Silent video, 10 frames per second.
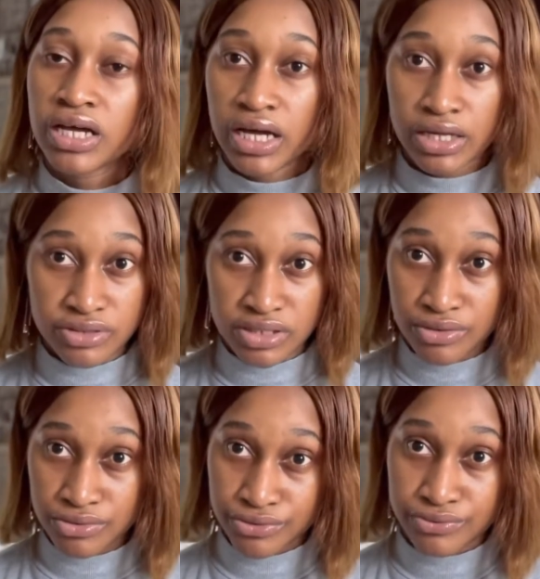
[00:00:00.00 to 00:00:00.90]
I use a
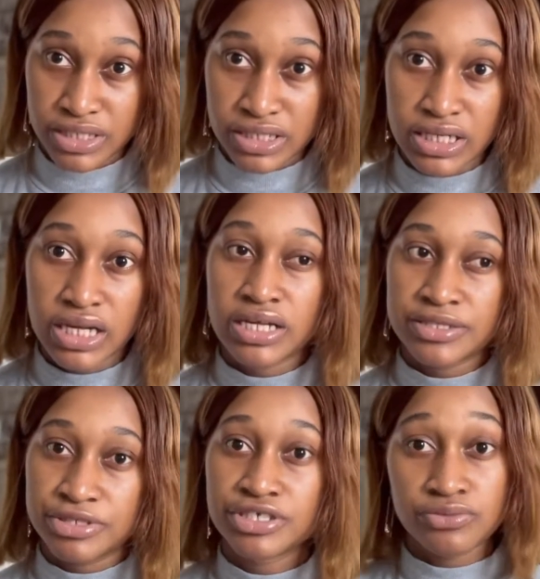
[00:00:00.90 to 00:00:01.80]
lot of data,
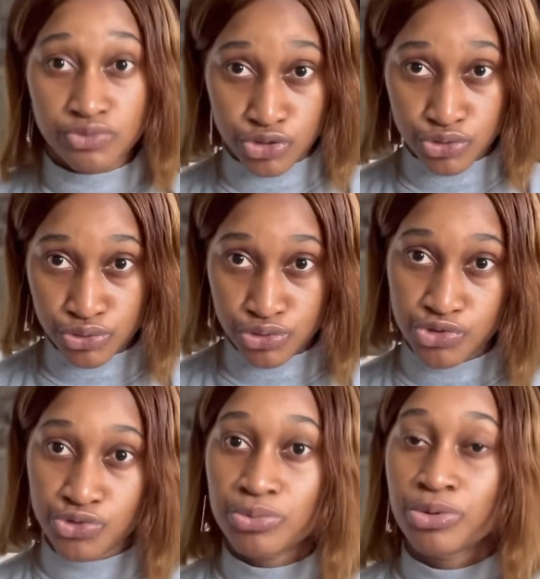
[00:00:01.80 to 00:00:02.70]
especially with
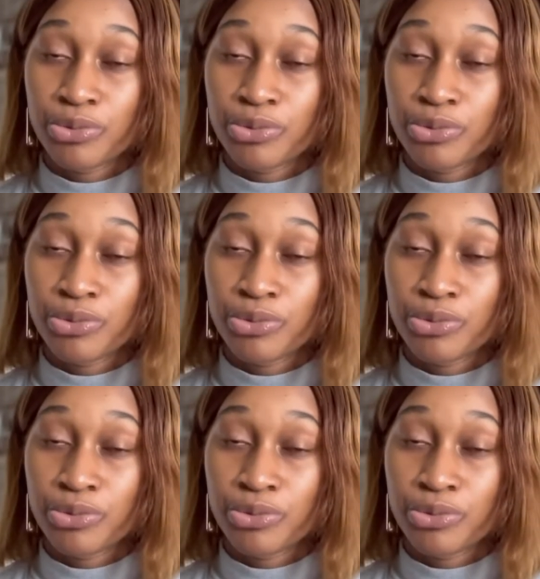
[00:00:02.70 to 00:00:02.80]
YouTube,